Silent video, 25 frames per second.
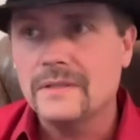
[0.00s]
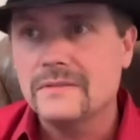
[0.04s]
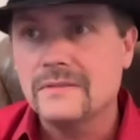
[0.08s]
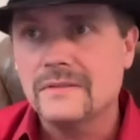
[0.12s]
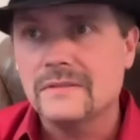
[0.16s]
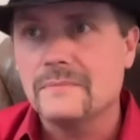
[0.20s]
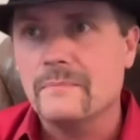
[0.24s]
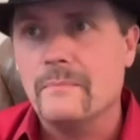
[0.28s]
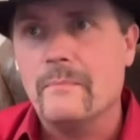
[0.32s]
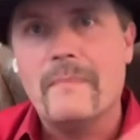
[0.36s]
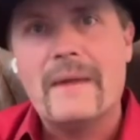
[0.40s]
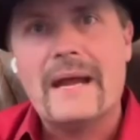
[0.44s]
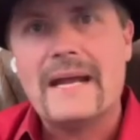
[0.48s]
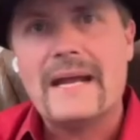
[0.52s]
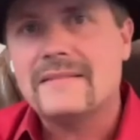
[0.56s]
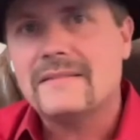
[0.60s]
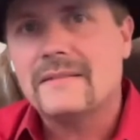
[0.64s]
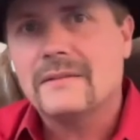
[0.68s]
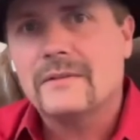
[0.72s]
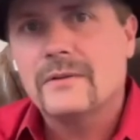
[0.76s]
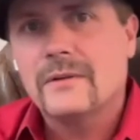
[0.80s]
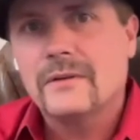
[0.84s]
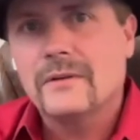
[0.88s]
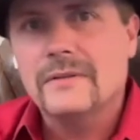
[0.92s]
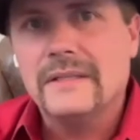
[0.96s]
just
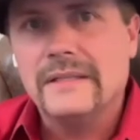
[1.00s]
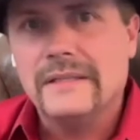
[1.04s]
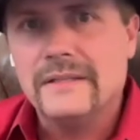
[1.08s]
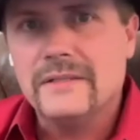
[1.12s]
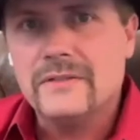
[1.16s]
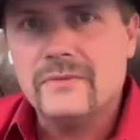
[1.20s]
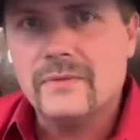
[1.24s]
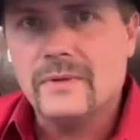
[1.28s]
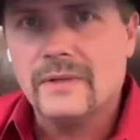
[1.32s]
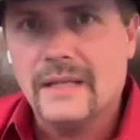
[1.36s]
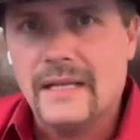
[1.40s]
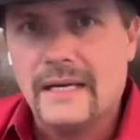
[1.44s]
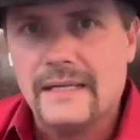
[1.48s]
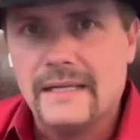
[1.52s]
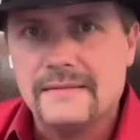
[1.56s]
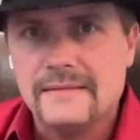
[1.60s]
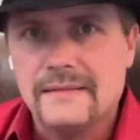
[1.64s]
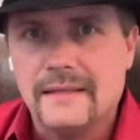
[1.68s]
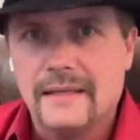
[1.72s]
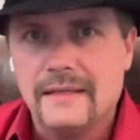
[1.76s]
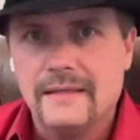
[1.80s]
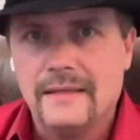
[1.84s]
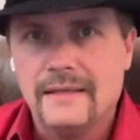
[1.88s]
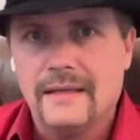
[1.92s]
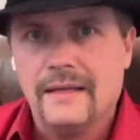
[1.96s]
massacred the Israelites
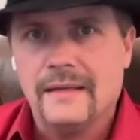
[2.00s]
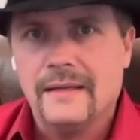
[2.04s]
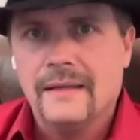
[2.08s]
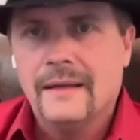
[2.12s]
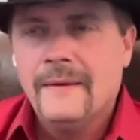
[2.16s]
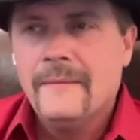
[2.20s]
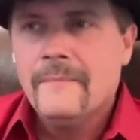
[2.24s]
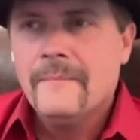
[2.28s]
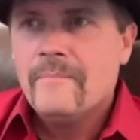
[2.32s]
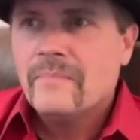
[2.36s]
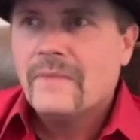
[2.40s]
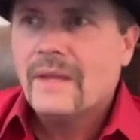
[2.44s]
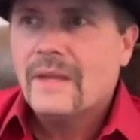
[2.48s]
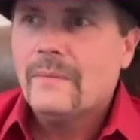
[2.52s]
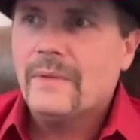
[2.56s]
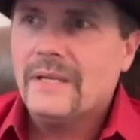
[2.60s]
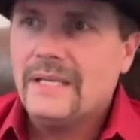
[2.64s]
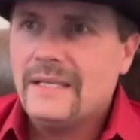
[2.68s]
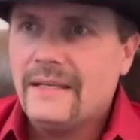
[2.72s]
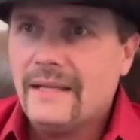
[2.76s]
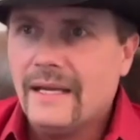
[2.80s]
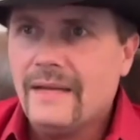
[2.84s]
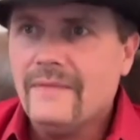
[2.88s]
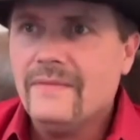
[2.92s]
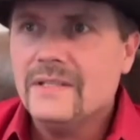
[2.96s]
that day.
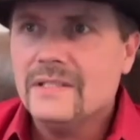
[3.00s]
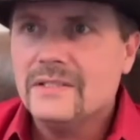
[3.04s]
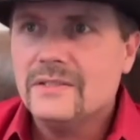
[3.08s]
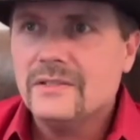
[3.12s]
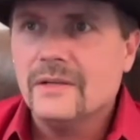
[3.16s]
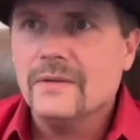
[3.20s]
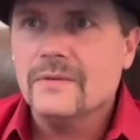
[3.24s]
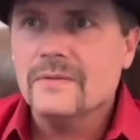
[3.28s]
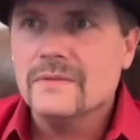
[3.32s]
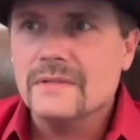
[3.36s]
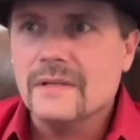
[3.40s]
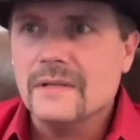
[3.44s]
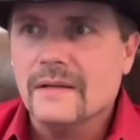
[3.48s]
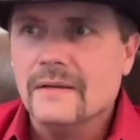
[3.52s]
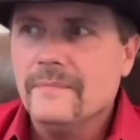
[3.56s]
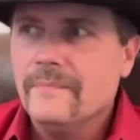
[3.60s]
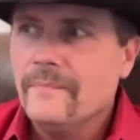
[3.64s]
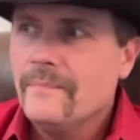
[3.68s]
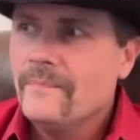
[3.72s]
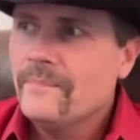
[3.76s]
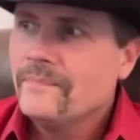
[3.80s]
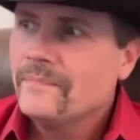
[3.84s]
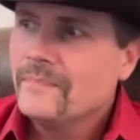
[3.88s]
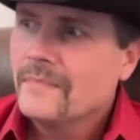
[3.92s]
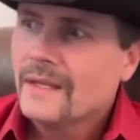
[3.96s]
But David shows up,
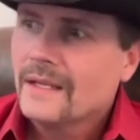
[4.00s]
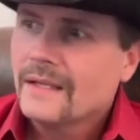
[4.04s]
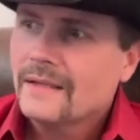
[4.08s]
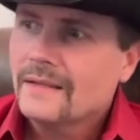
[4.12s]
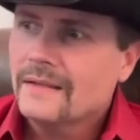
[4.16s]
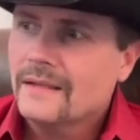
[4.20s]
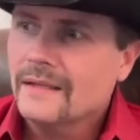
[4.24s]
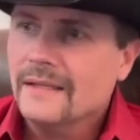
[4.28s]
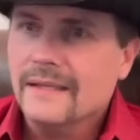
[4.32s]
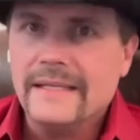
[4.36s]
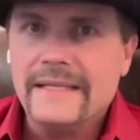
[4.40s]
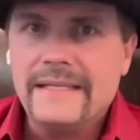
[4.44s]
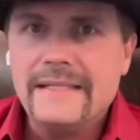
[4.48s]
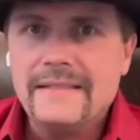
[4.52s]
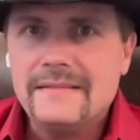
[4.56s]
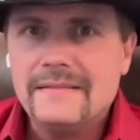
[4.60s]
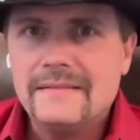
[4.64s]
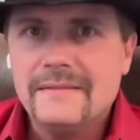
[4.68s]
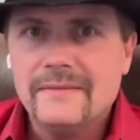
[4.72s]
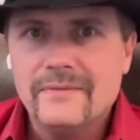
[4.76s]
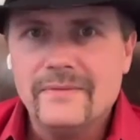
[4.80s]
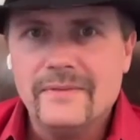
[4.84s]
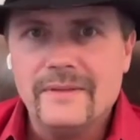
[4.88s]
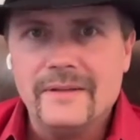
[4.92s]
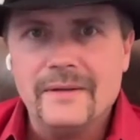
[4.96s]
the
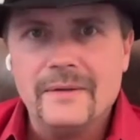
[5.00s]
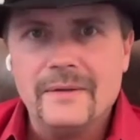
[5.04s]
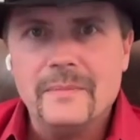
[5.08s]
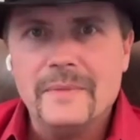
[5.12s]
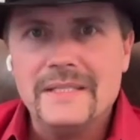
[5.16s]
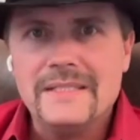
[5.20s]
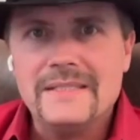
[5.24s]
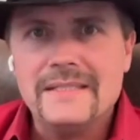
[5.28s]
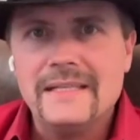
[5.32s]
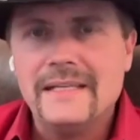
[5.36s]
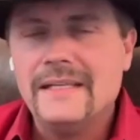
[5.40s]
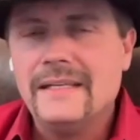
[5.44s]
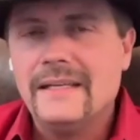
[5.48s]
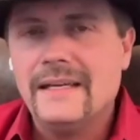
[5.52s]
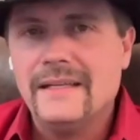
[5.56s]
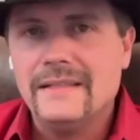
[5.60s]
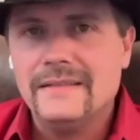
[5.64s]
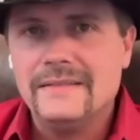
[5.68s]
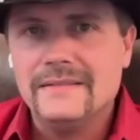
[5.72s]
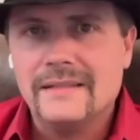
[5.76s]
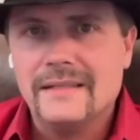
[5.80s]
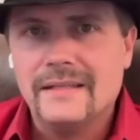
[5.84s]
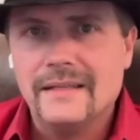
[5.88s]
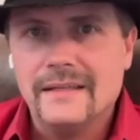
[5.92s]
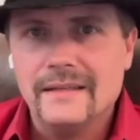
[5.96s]
least of them, a
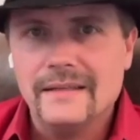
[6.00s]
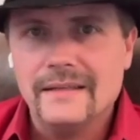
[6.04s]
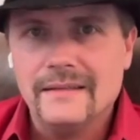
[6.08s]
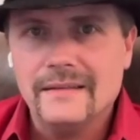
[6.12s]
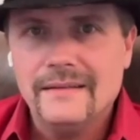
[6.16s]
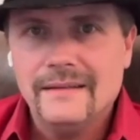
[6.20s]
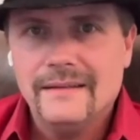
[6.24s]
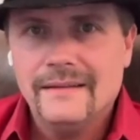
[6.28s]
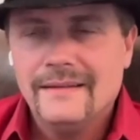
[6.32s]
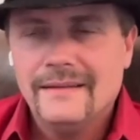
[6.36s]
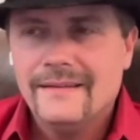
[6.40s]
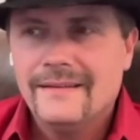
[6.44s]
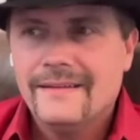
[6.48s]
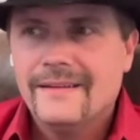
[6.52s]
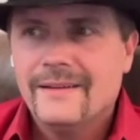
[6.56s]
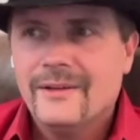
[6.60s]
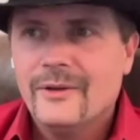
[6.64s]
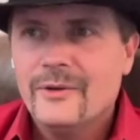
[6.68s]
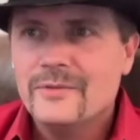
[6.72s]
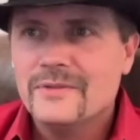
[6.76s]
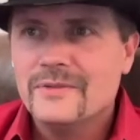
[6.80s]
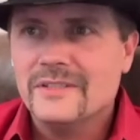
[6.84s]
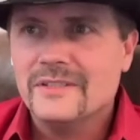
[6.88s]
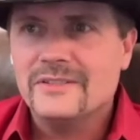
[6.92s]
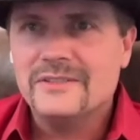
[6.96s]
teenage kid
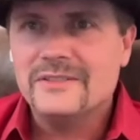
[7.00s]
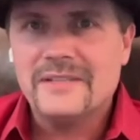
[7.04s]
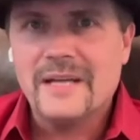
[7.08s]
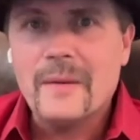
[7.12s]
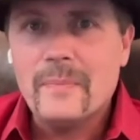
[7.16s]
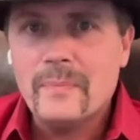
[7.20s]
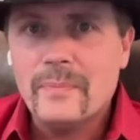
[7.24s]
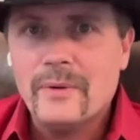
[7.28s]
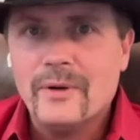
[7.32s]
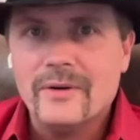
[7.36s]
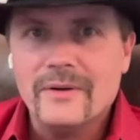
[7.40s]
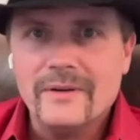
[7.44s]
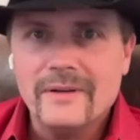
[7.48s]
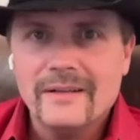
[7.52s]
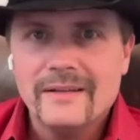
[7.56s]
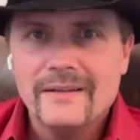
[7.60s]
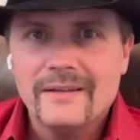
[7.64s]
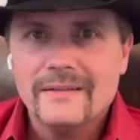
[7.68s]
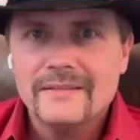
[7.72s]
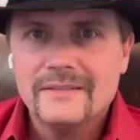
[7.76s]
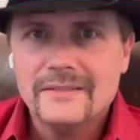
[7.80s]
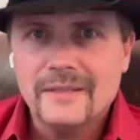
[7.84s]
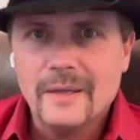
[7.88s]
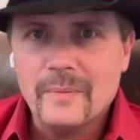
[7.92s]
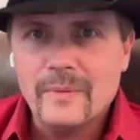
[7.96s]
who's a
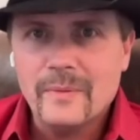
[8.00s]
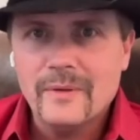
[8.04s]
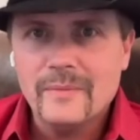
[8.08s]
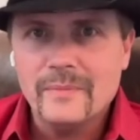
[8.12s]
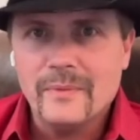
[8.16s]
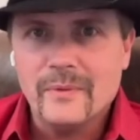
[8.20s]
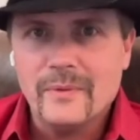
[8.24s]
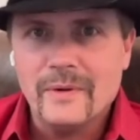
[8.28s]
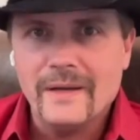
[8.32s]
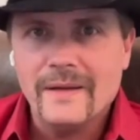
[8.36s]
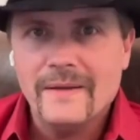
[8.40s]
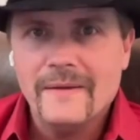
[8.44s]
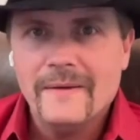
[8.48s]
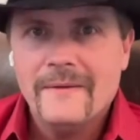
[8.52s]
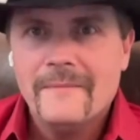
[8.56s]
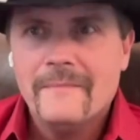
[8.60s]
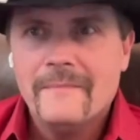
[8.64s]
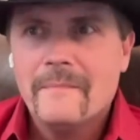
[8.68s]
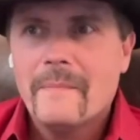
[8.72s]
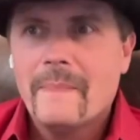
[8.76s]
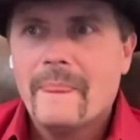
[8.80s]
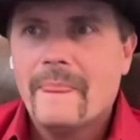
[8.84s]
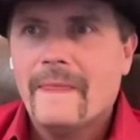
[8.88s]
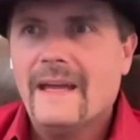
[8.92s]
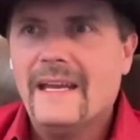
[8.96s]
shepherd boy,
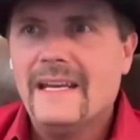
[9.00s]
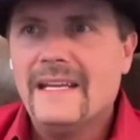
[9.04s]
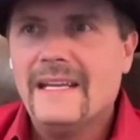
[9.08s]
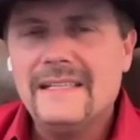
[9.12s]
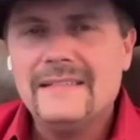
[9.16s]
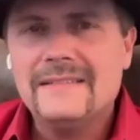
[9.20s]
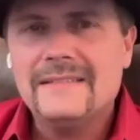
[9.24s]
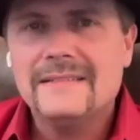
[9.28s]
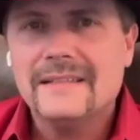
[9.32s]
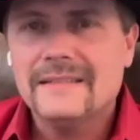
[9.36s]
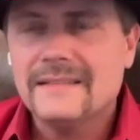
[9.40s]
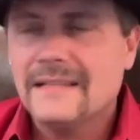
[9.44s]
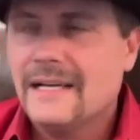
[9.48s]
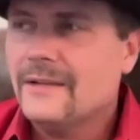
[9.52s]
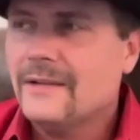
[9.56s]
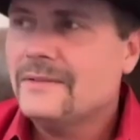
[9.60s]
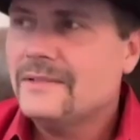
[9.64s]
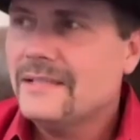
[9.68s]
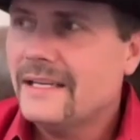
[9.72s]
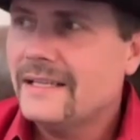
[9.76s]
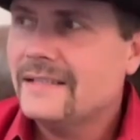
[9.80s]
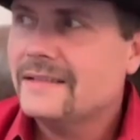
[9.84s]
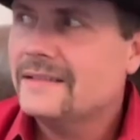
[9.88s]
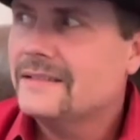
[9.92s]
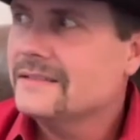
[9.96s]
and he says, I'll
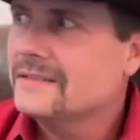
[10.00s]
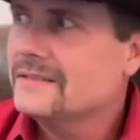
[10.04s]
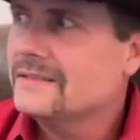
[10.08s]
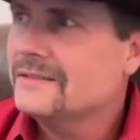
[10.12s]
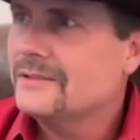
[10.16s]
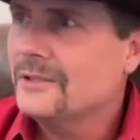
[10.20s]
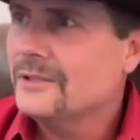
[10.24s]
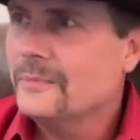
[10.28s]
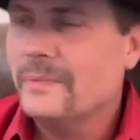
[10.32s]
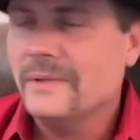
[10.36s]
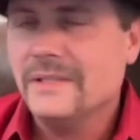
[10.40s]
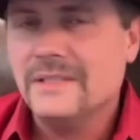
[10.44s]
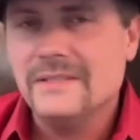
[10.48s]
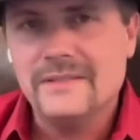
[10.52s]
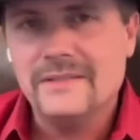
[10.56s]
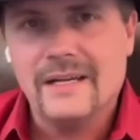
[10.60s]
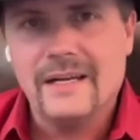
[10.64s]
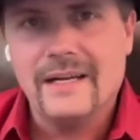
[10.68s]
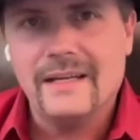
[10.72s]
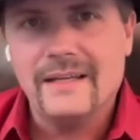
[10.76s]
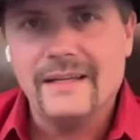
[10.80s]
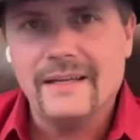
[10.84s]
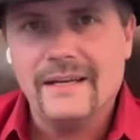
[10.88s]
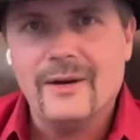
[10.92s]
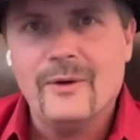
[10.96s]
take this stupid
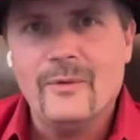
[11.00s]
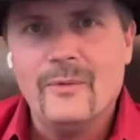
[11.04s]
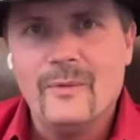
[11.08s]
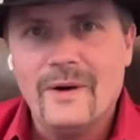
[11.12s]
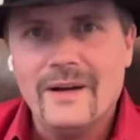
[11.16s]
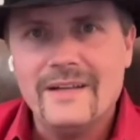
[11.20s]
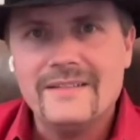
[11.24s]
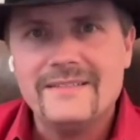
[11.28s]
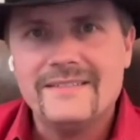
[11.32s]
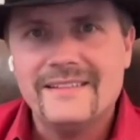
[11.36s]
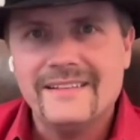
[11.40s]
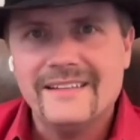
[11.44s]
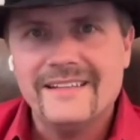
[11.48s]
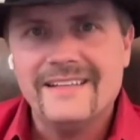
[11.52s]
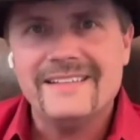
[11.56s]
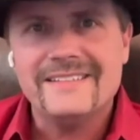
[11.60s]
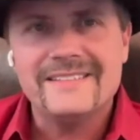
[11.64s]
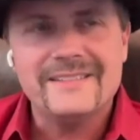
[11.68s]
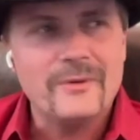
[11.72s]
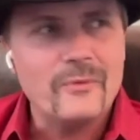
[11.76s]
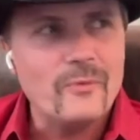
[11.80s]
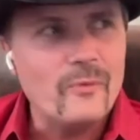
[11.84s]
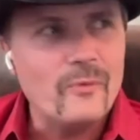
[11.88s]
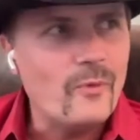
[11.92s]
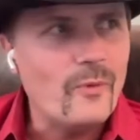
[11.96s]
giant down. Watch this.
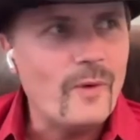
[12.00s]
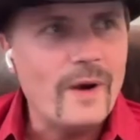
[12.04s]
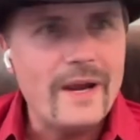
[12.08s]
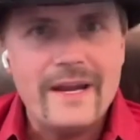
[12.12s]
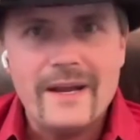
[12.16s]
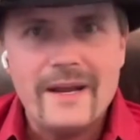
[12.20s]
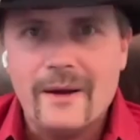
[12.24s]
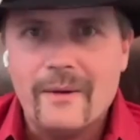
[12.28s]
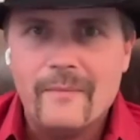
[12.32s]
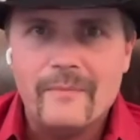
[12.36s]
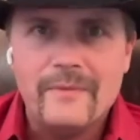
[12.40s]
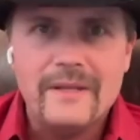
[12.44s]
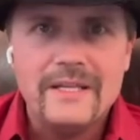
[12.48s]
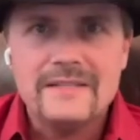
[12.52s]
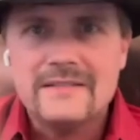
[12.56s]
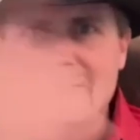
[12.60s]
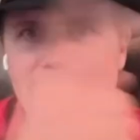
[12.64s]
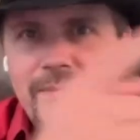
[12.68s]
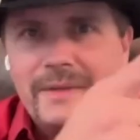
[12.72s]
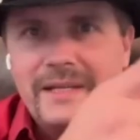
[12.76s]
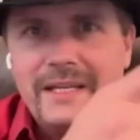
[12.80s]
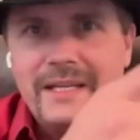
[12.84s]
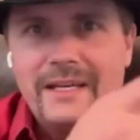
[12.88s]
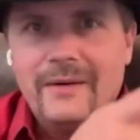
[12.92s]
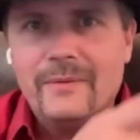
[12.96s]
And wham, hits
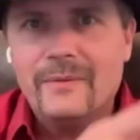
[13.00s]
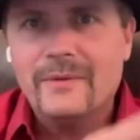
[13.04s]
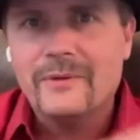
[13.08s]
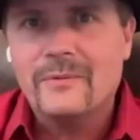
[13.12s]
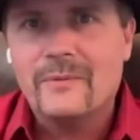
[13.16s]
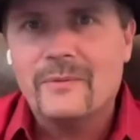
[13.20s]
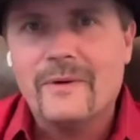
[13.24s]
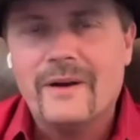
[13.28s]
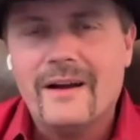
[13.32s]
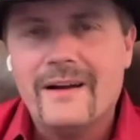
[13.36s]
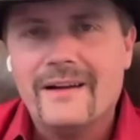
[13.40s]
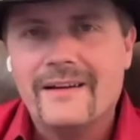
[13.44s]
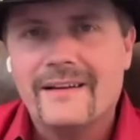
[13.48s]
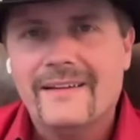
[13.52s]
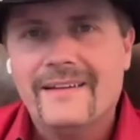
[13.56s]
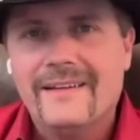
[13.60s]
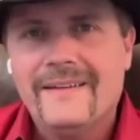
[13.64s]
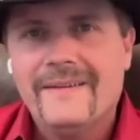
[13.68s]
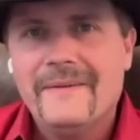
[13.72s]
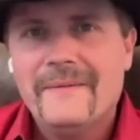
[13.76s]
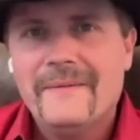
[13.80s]
him in the head with a rock,